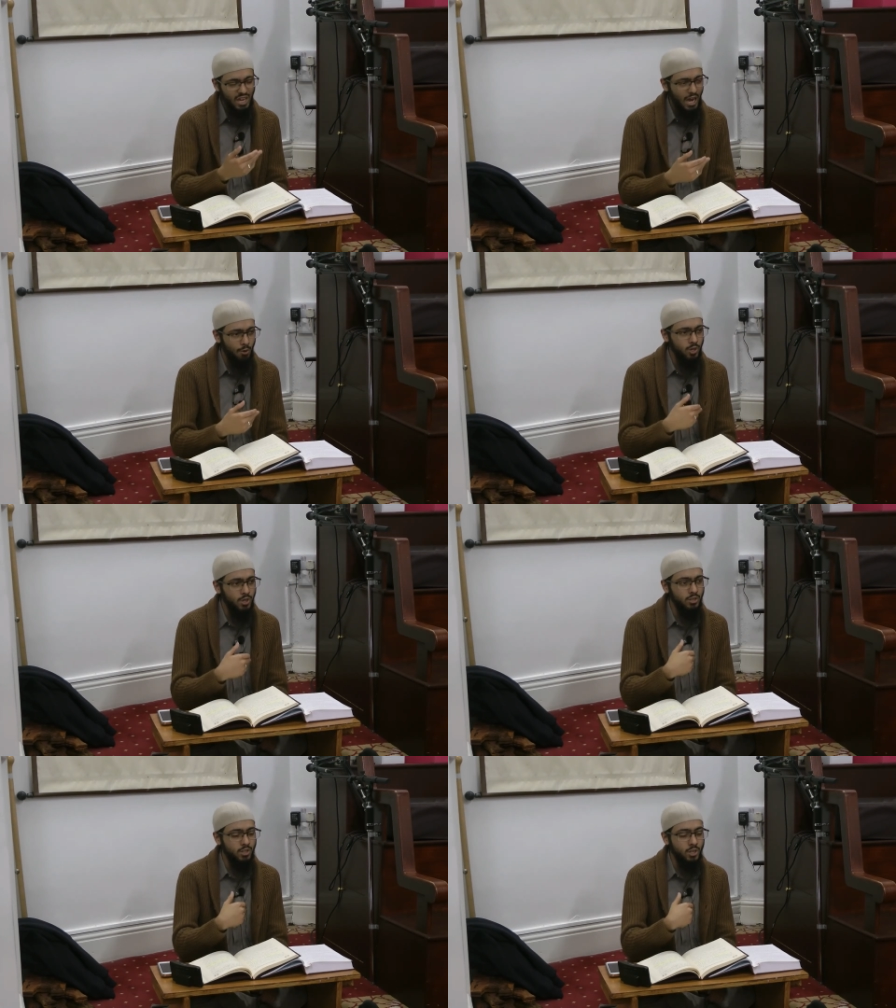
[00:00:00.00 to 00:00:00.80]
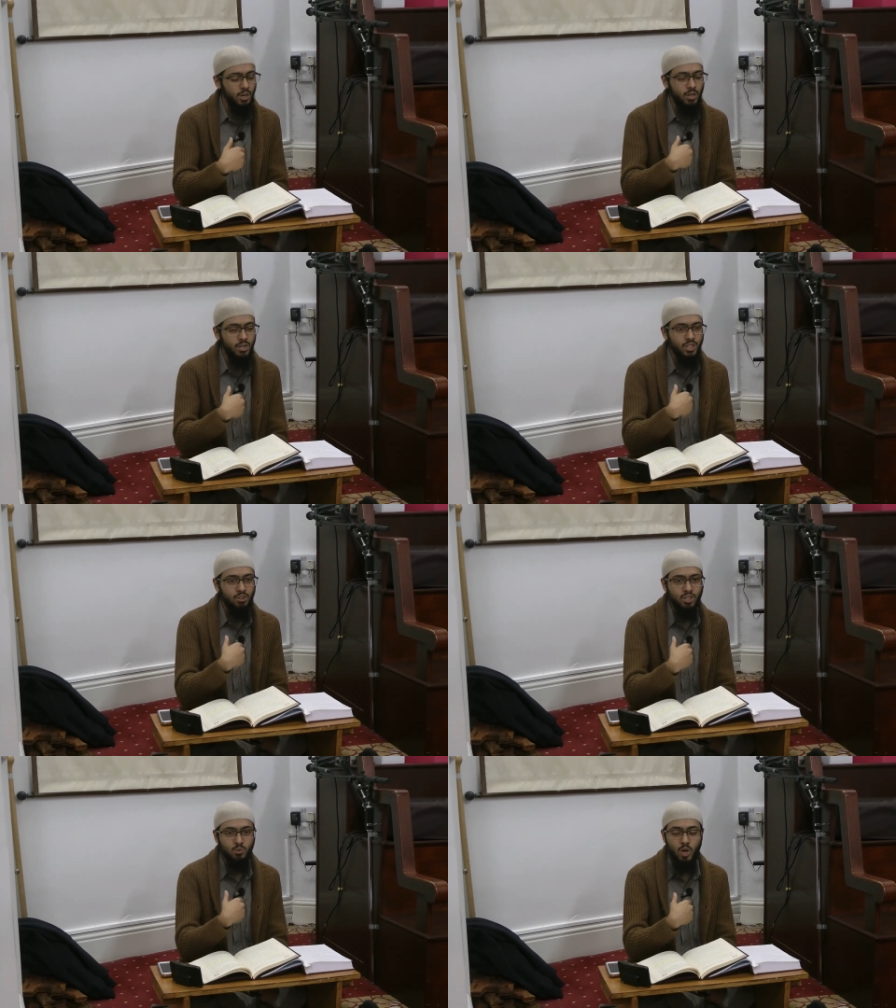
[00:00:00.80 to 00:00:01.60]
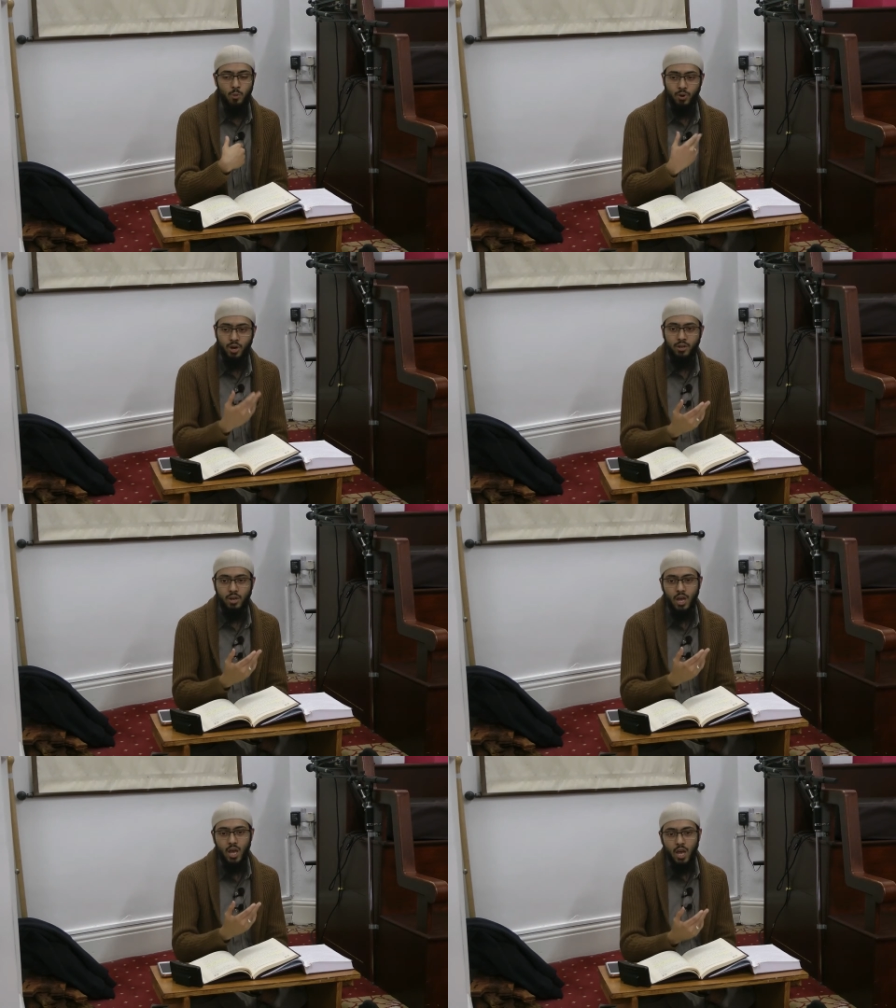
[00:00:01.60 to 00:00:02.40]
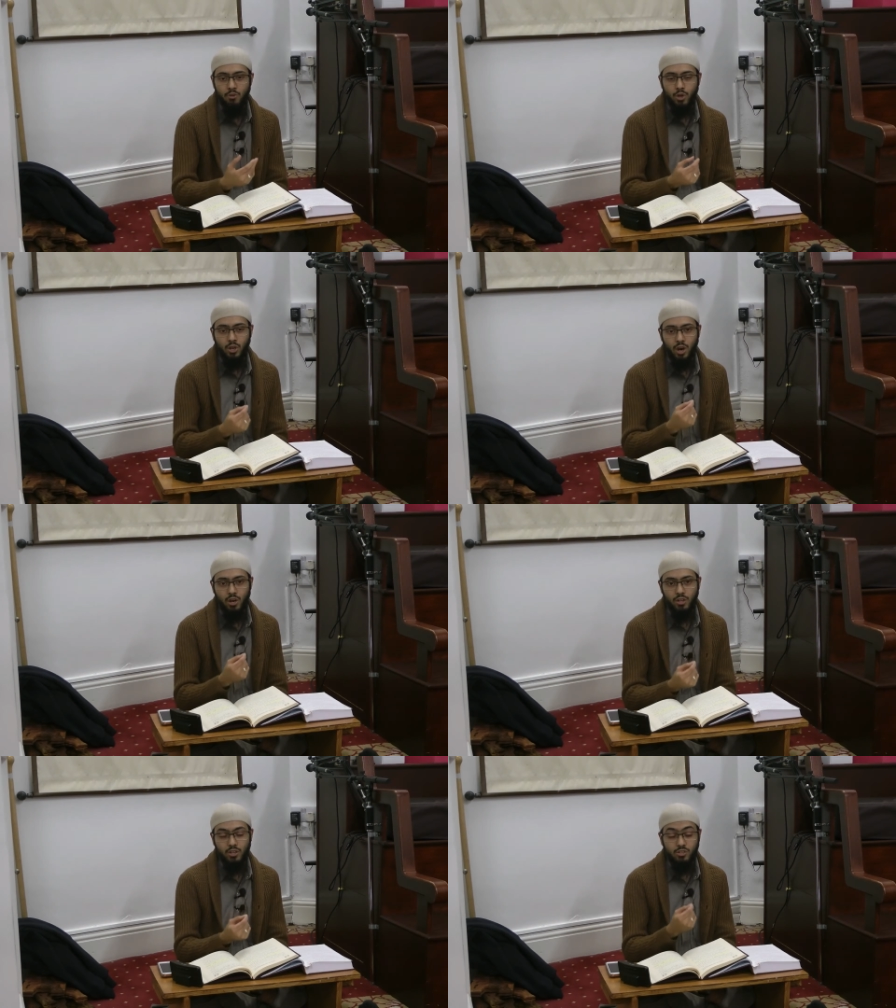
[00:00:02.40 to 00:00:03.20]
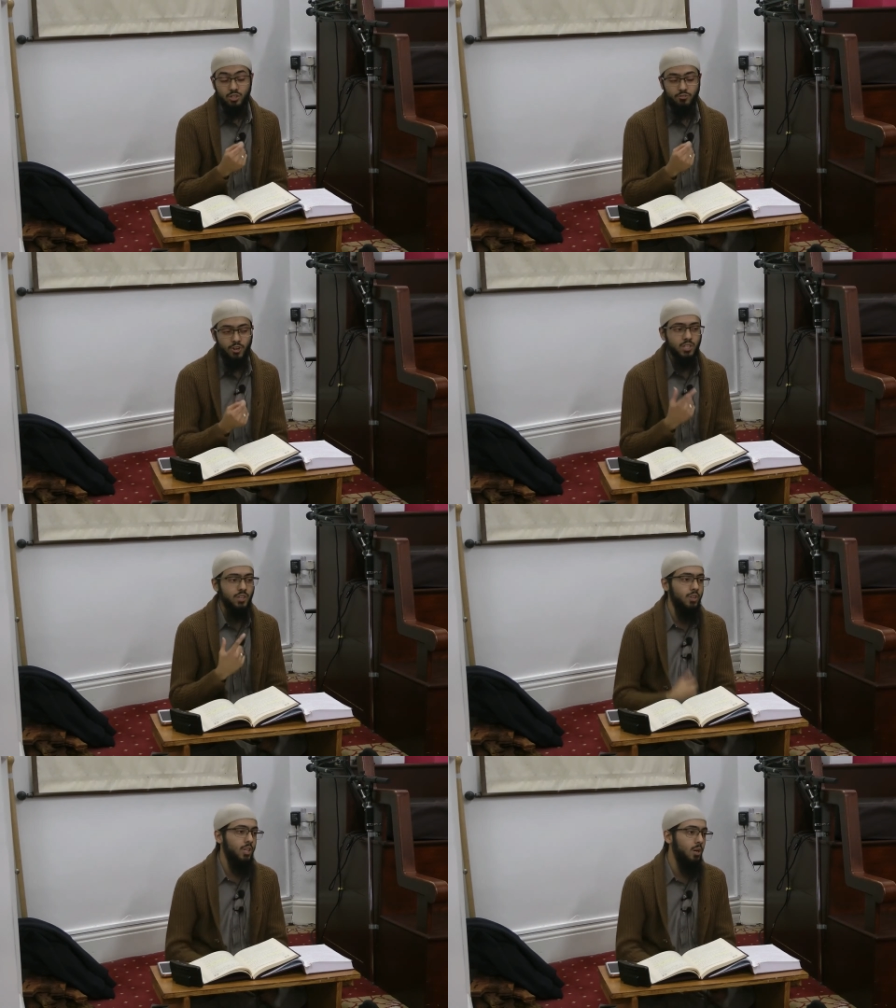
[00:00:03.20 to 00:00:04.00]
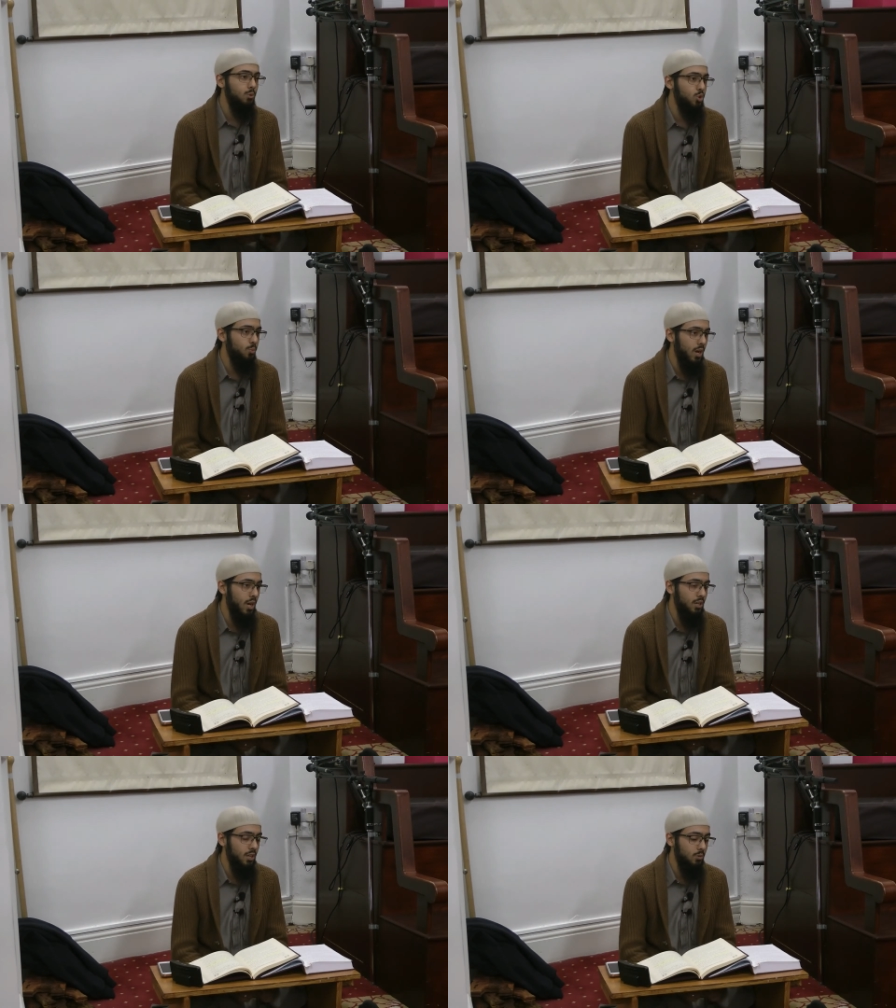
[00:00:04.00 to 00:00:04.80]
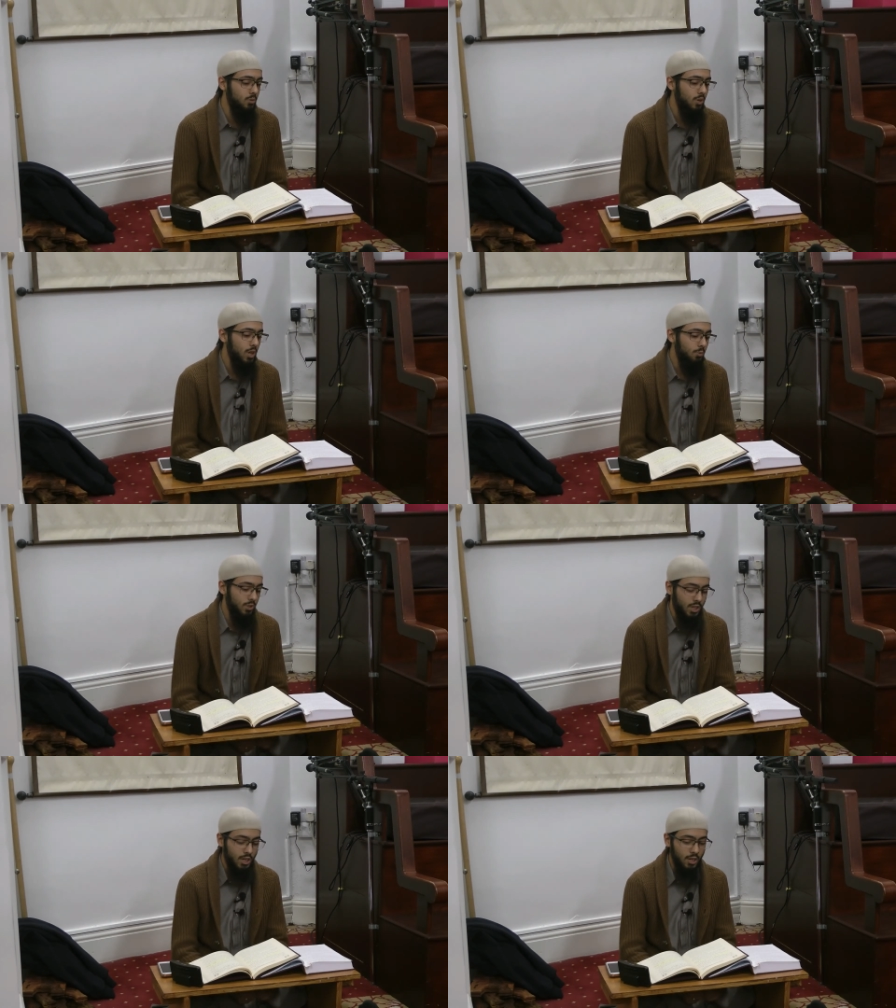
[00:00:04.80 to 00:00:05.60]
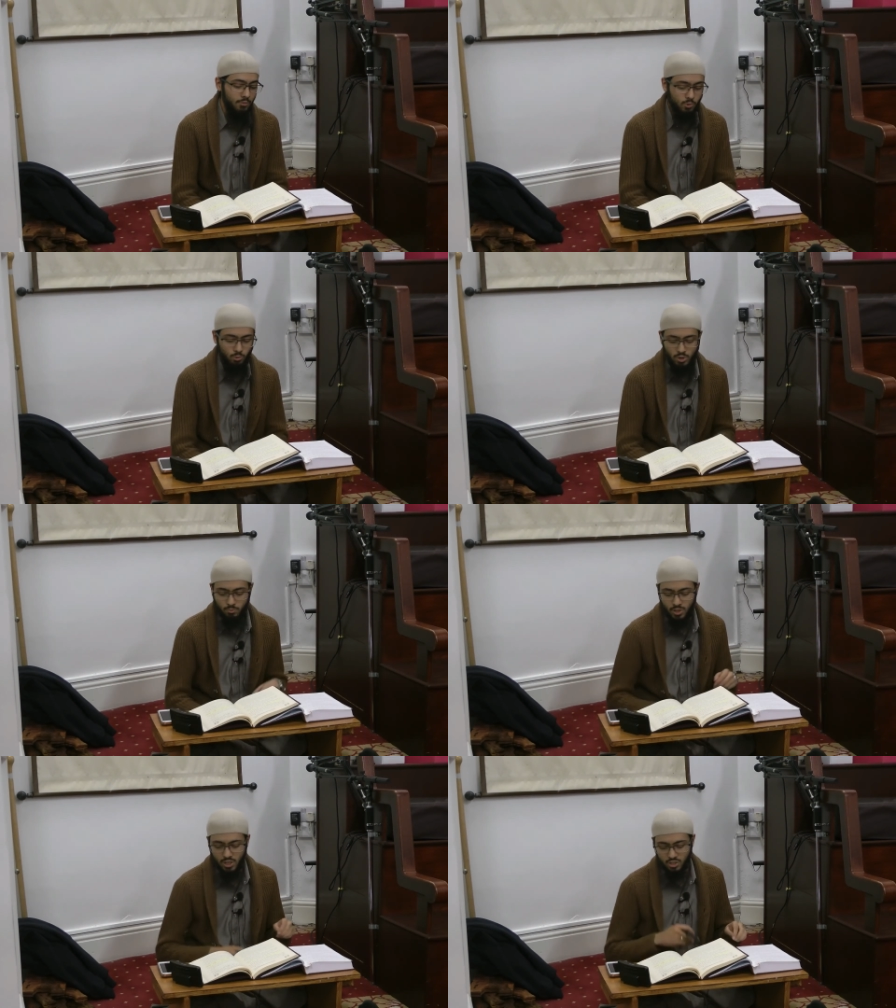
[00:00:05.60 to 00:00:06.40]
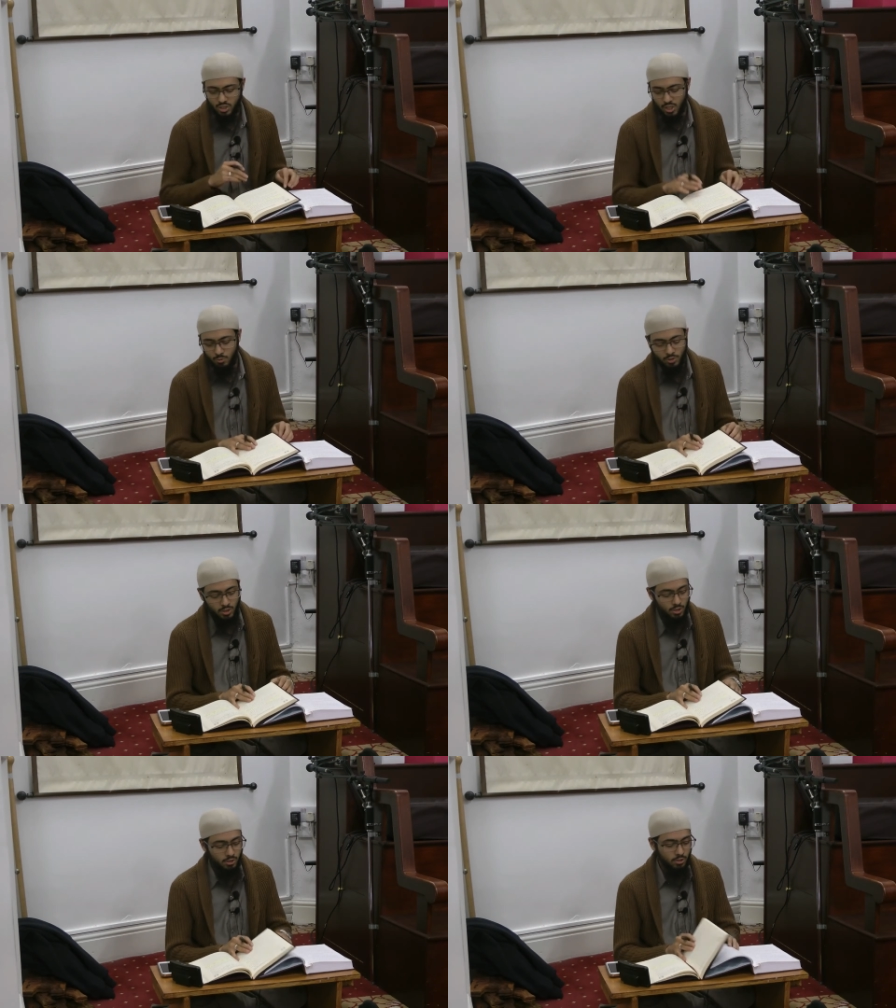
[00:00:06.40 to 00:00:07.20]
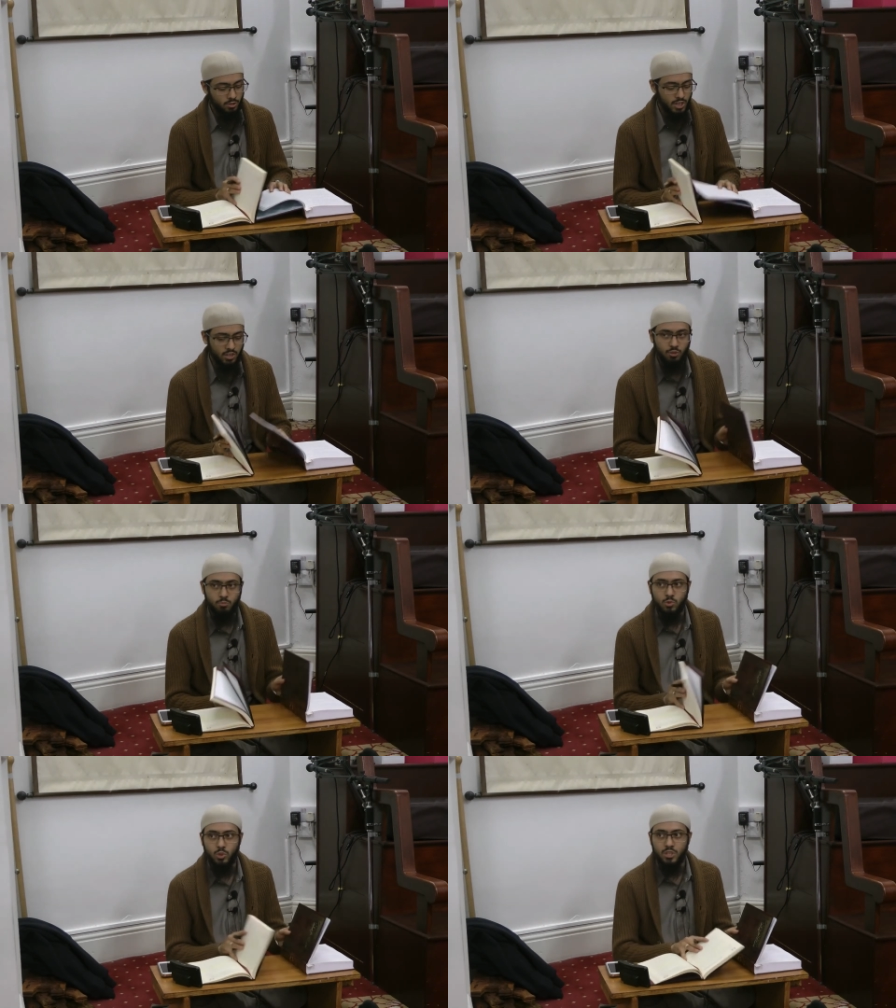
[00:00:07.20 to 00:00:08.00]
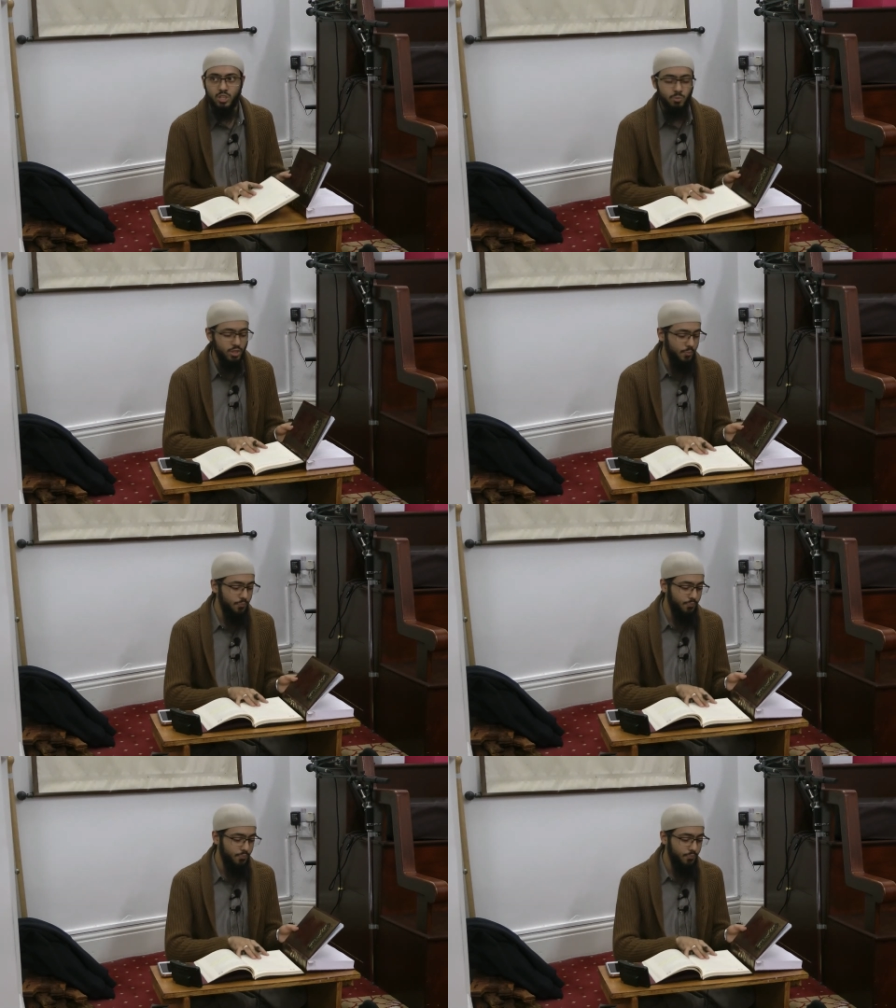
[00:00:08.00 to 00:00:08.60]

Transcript: our, uh, the earlier generations were upon regarding the sifat of Allah subhanahu wa ta'ala. So we'll begin inshallah with the text from Sunan Tirmidhi.